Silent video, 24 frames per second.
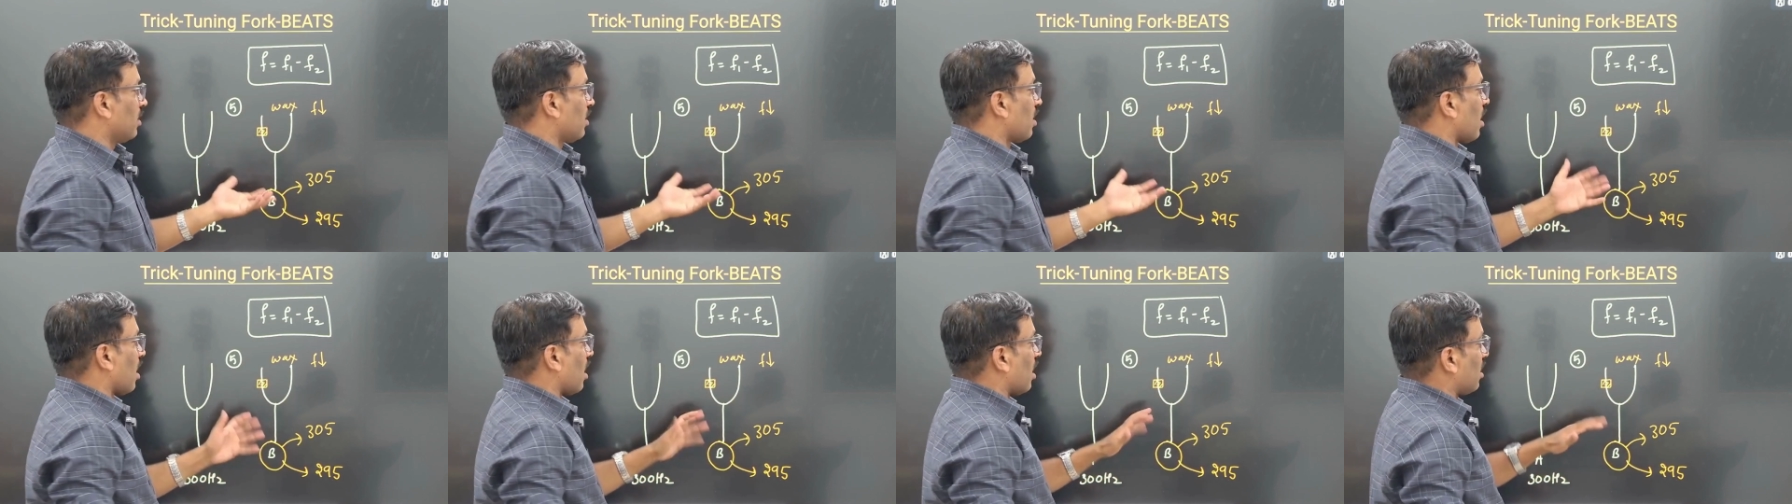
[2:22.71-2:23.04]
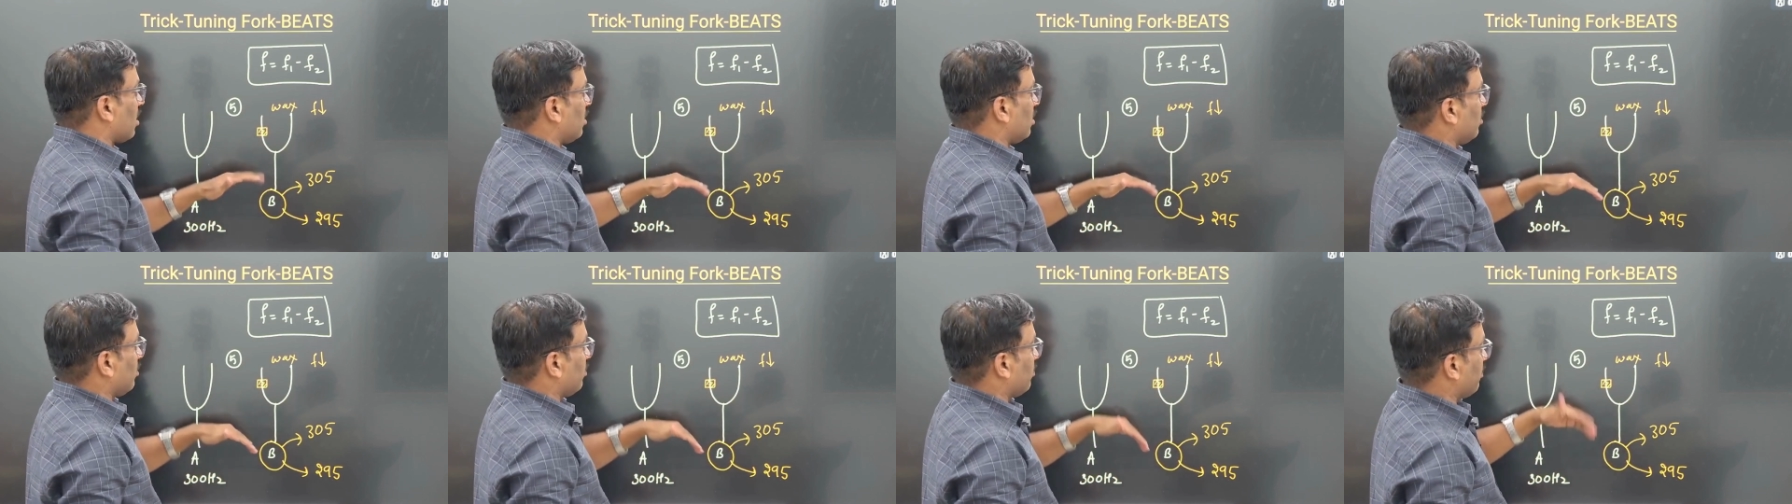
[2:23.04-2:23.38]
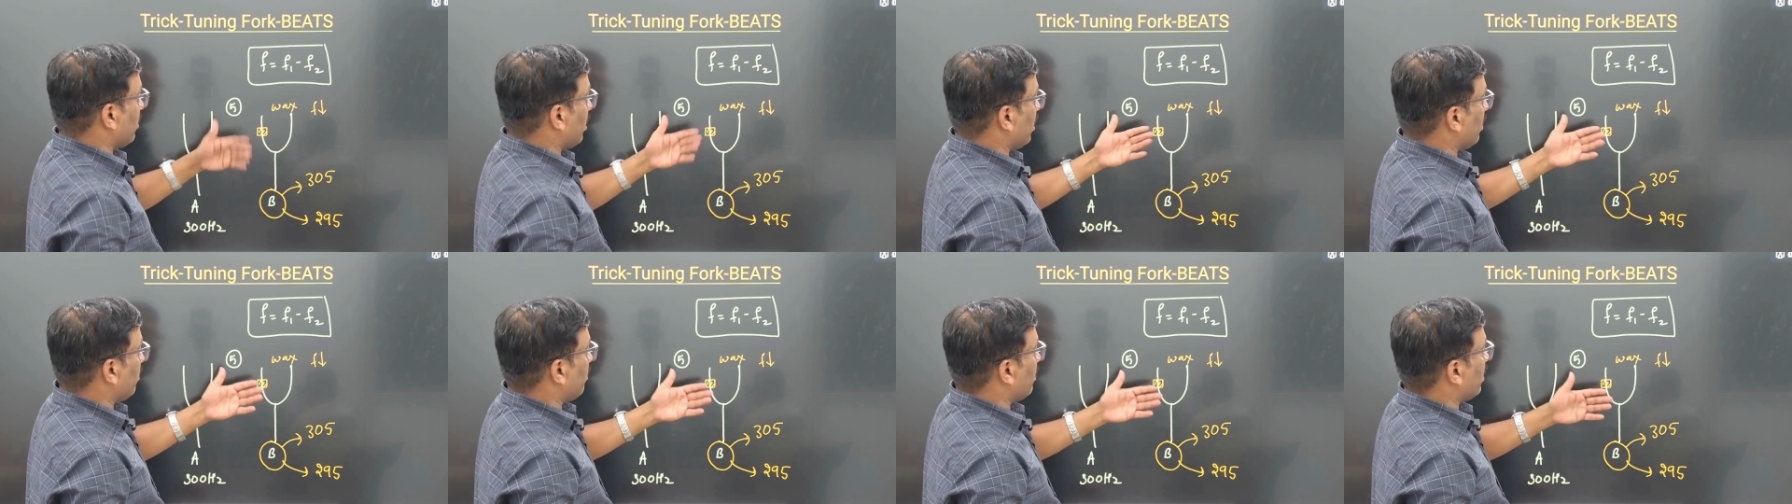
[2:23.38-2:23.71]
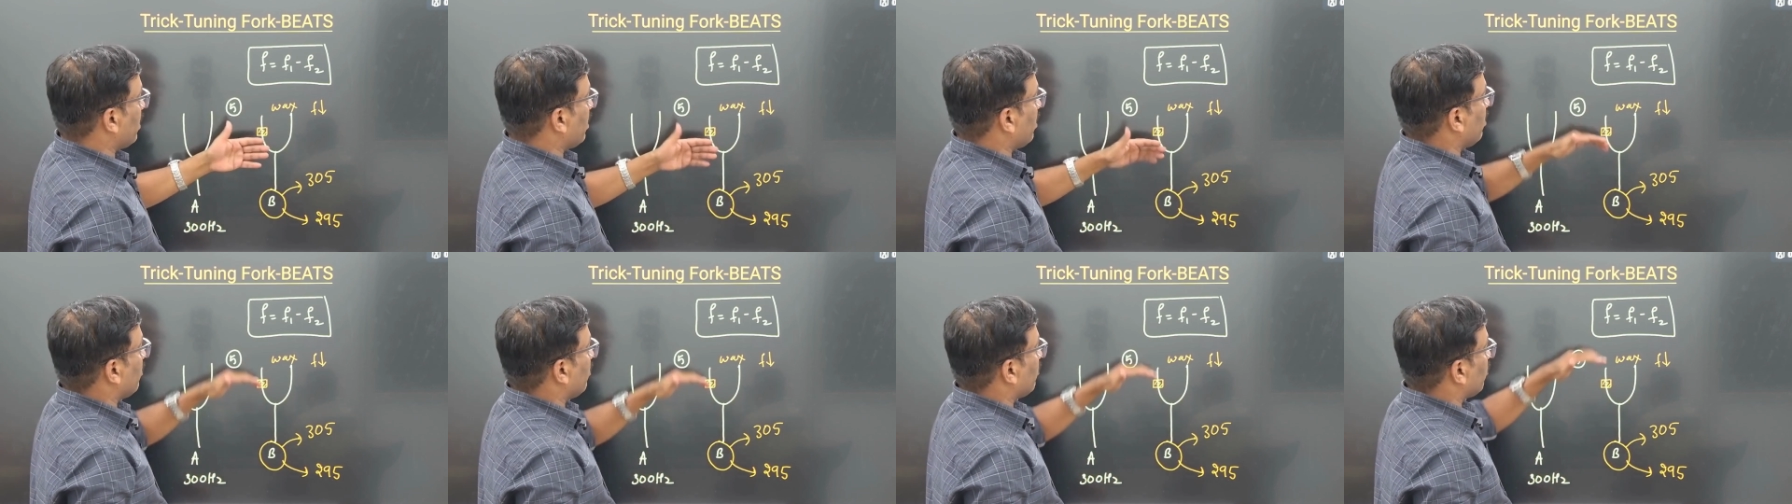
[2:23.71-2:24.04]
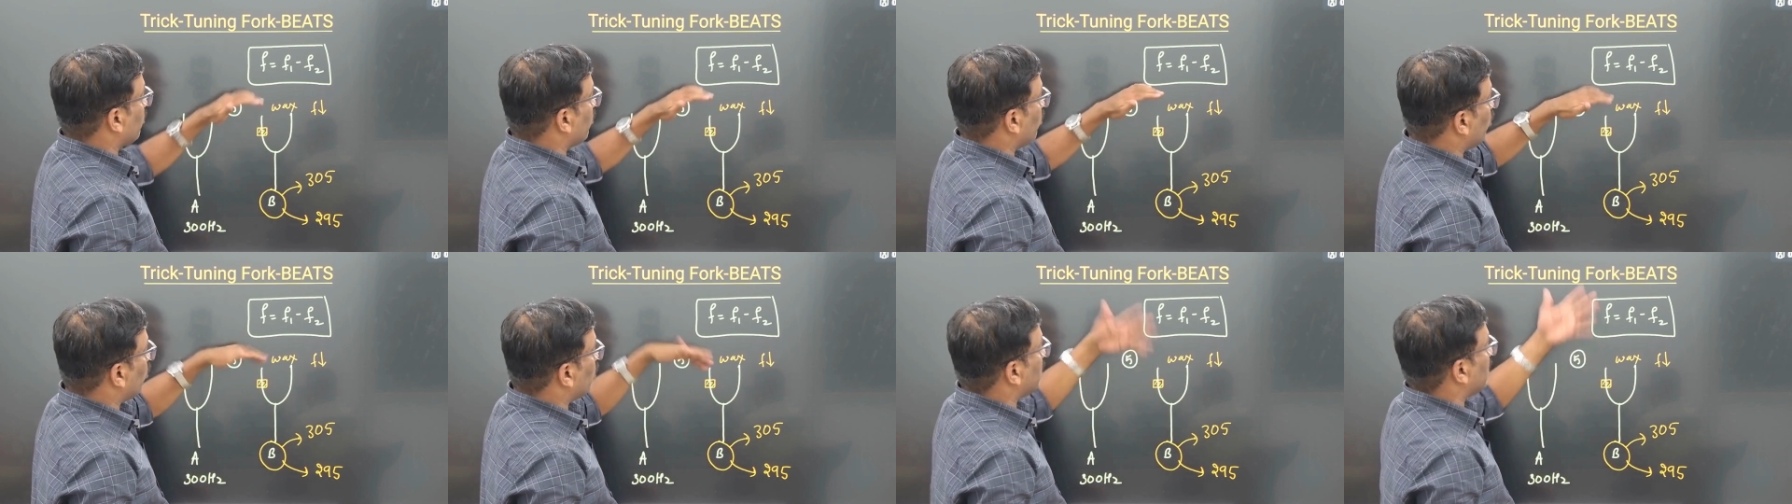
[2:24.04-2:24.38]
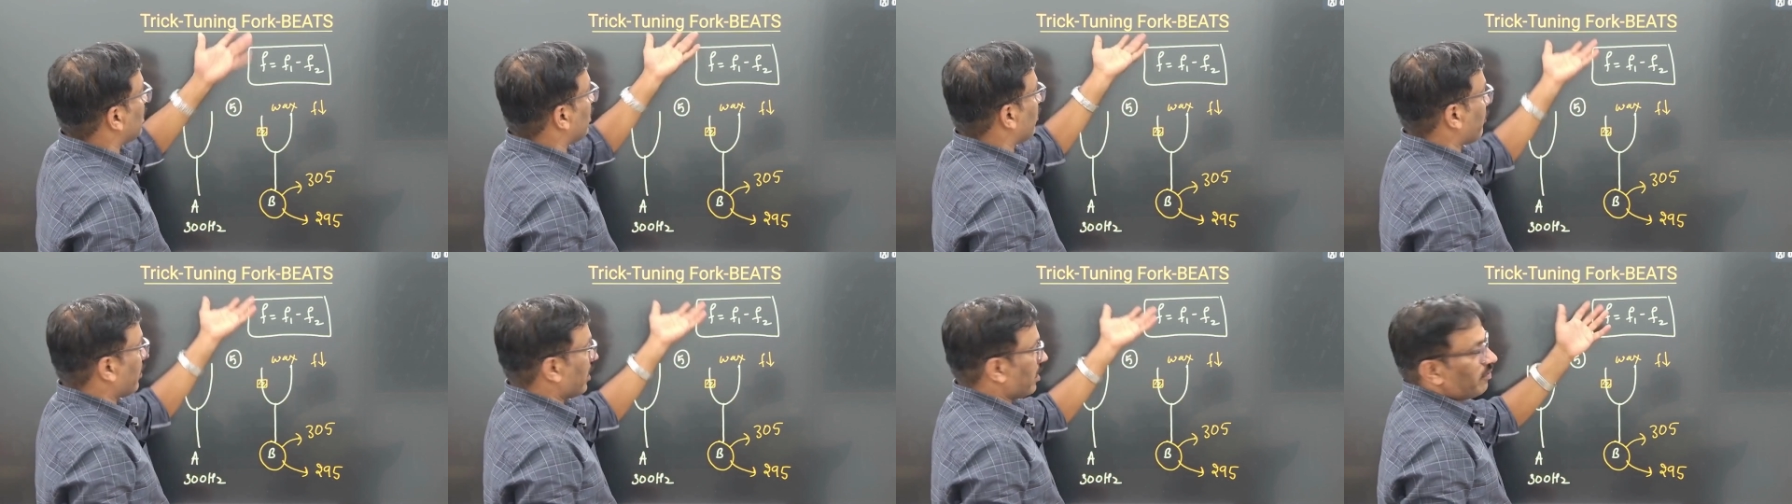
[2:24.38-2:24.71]
or maybe more
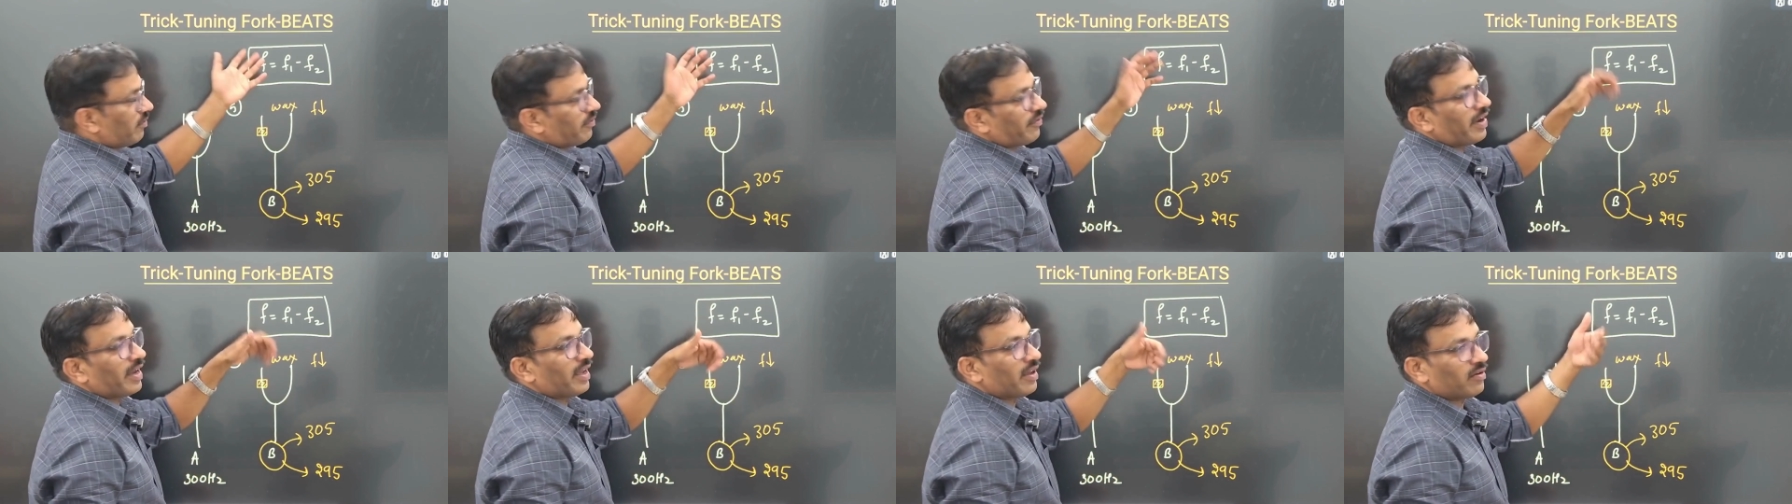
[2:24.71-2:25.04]
than 5